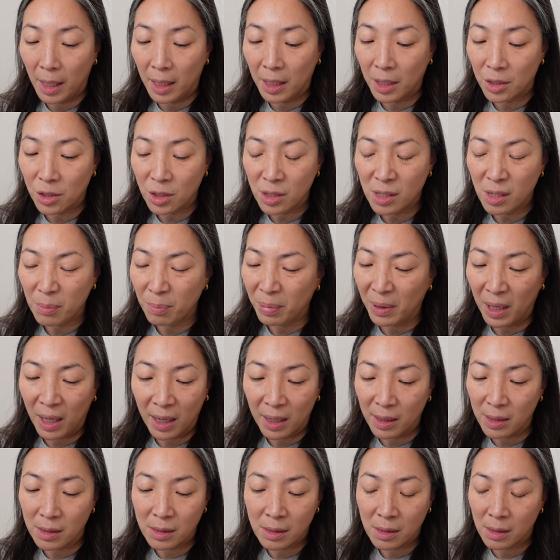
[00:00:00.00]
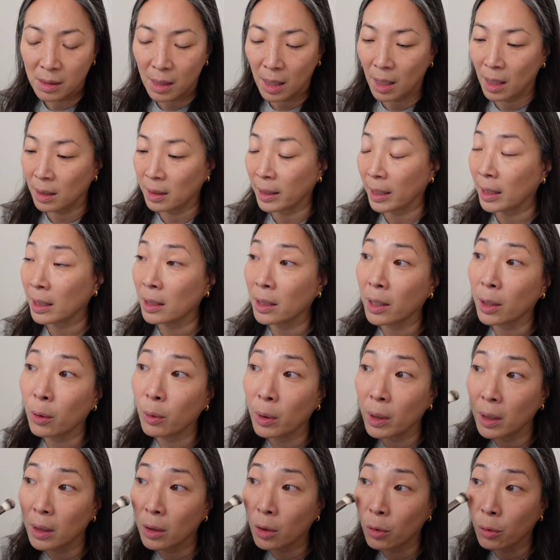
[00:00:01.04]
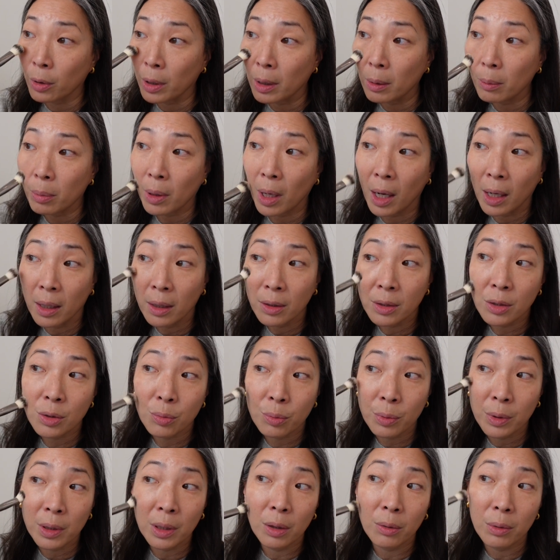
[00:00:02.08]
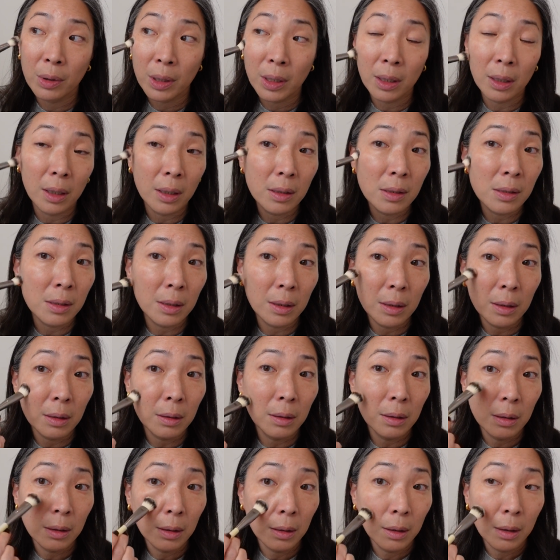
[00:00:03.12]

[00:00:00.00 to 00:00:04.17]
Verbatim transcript: and it just applies uh, like liquid cream products really, really nicely.